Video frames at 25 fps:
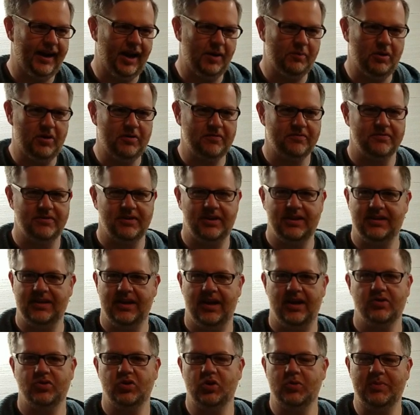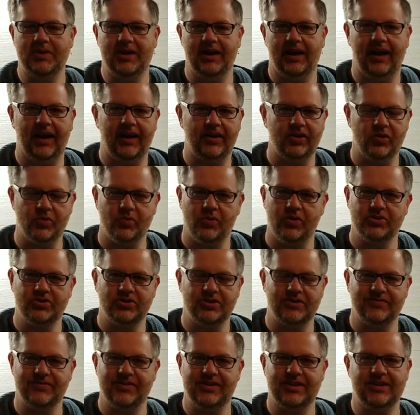I'm often a day or two behind on
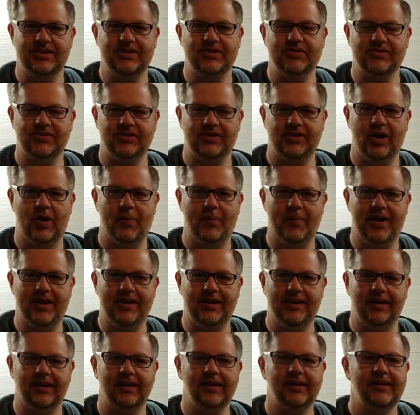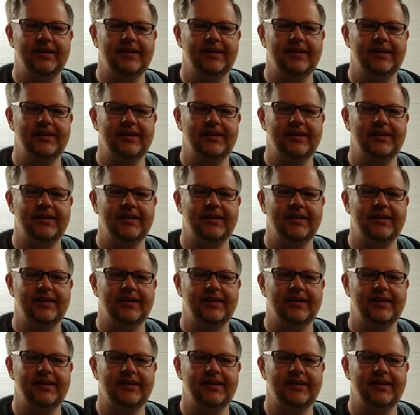watching videos and commenting.